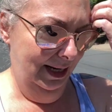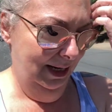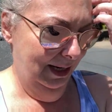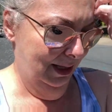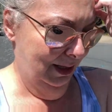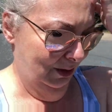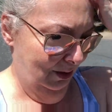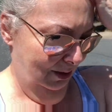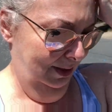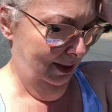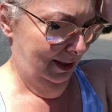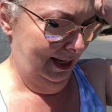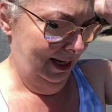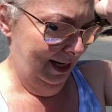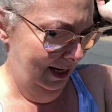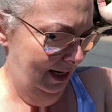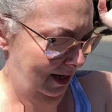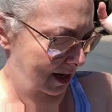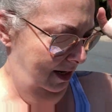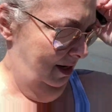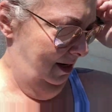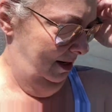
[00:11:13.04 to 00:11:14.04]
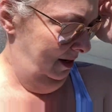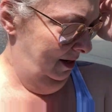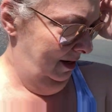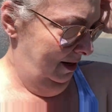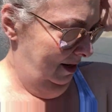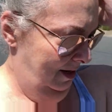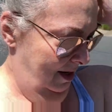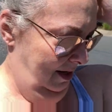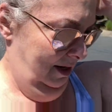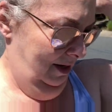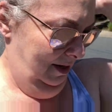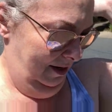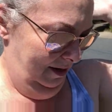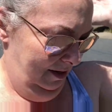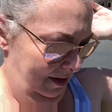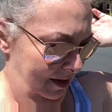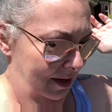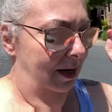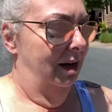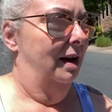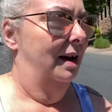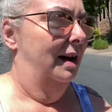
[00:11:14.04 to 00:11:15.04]
Thursday.
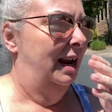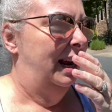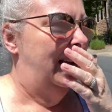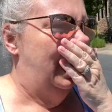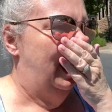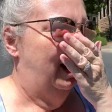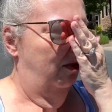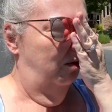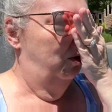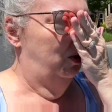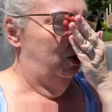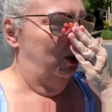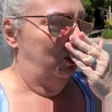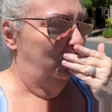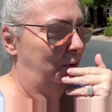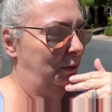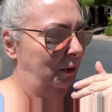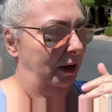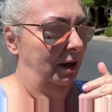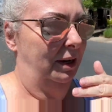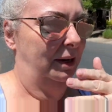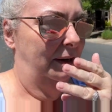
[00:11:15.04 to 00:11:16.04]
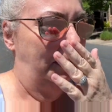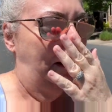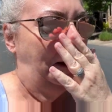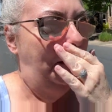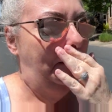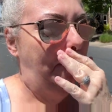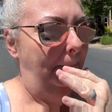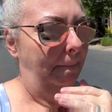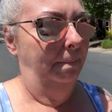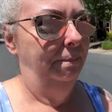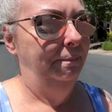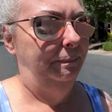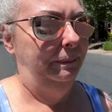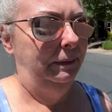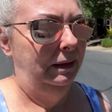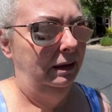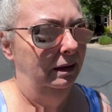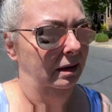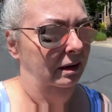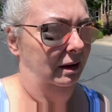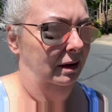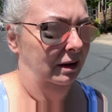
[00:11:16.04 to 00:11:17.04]
I have to,
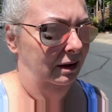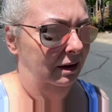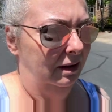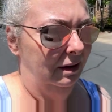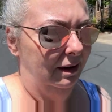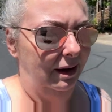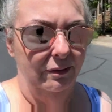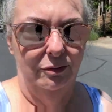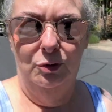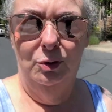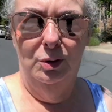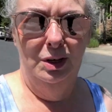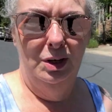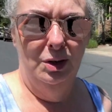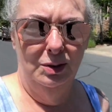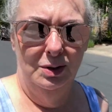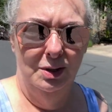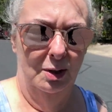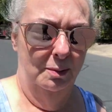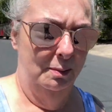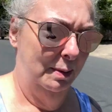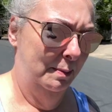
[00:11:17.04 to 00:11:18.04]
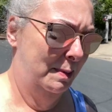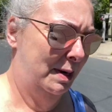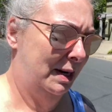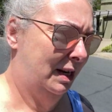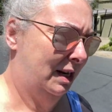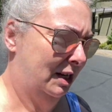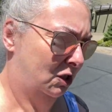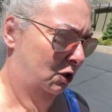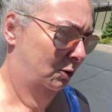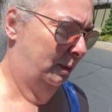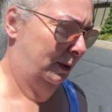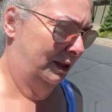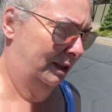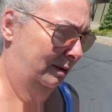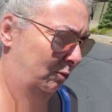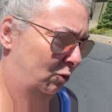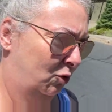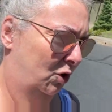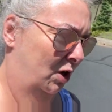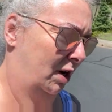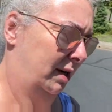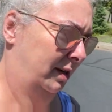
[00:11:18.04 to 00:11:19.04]
after he goes home, I'm gonna catch up on some
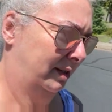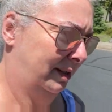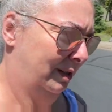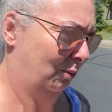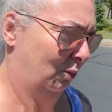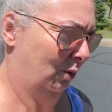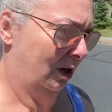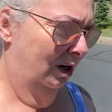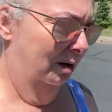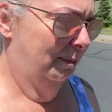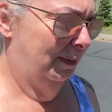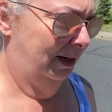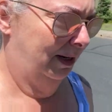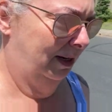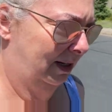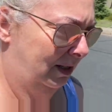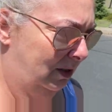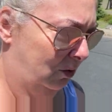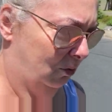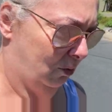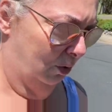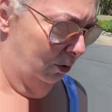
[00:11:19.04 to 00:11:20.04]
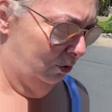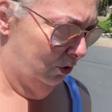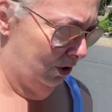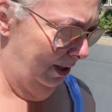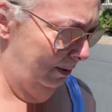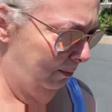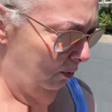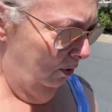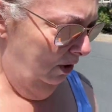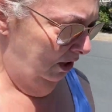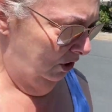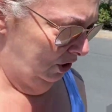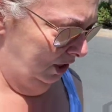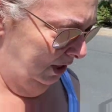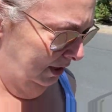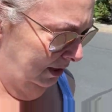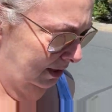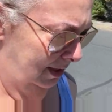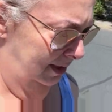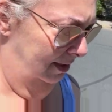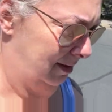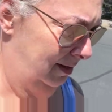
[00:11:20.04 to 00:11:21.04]
drawings and work on my next crochet
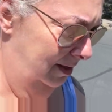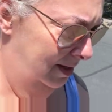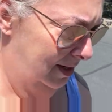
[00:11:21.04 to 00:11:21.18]
project.